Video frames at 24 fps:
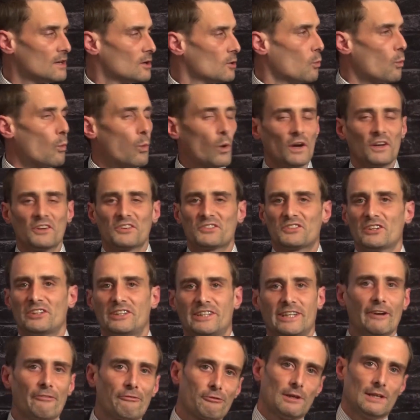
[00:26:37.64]
What is the
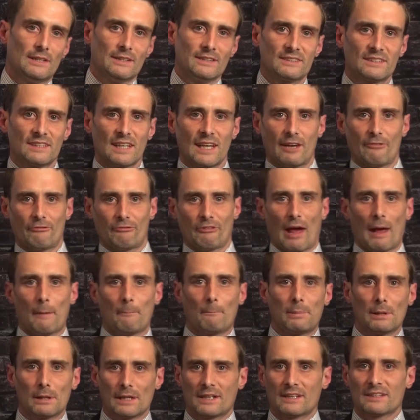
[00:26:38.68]
difference if that
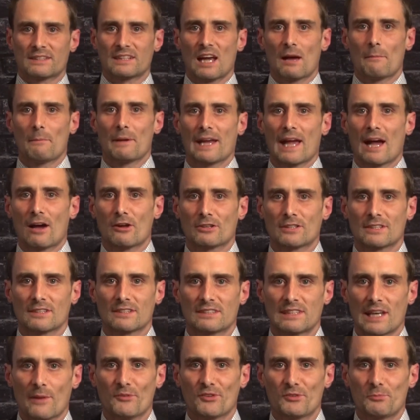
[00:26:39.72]
bullet is coming out at the
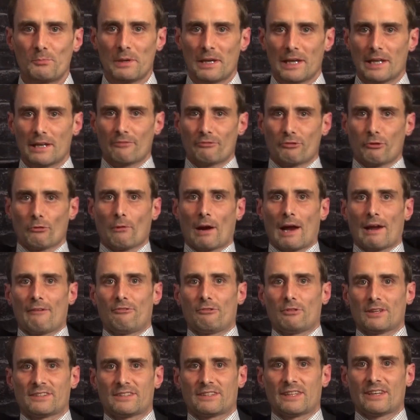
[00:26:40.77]
same speed if the
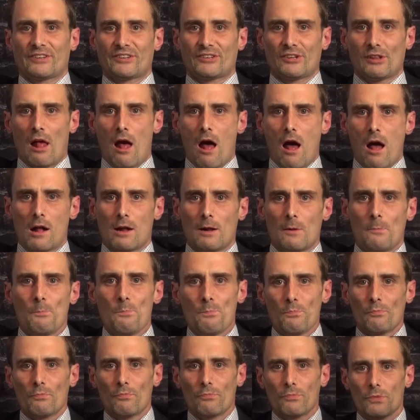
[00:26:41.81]
rifle is this long
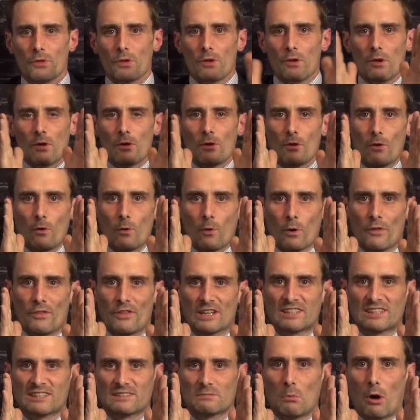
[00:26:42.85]
or
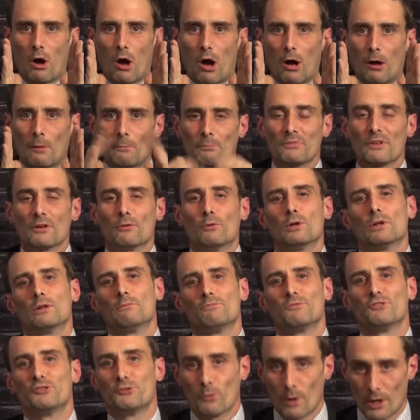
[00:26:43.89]
this small? Well,
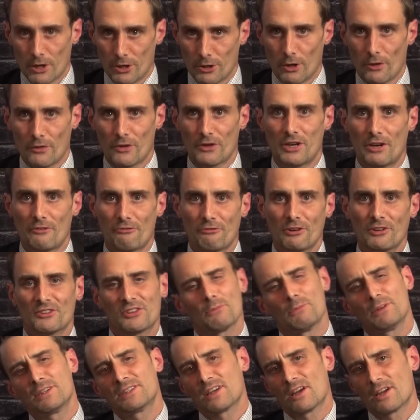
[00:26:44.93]
do you want to know the difference?
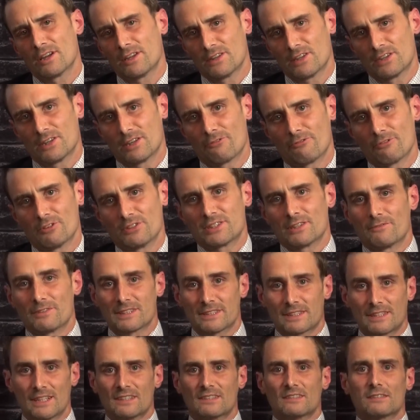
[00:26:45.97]
Let me tell you the difference. If
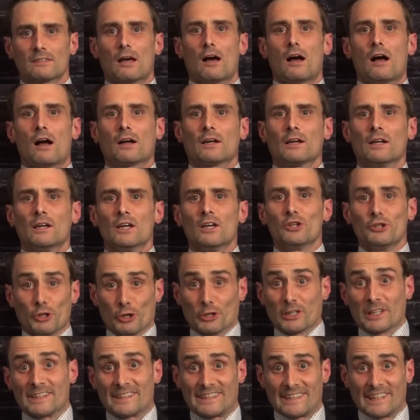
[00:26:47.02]
it's this long,
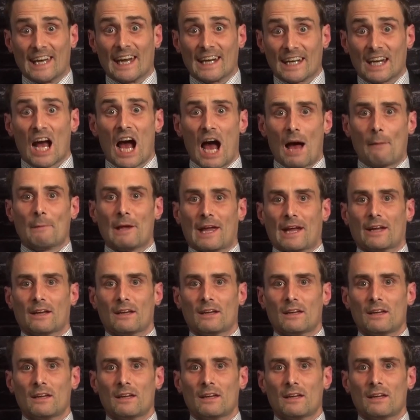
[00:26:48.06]
you can see it coming.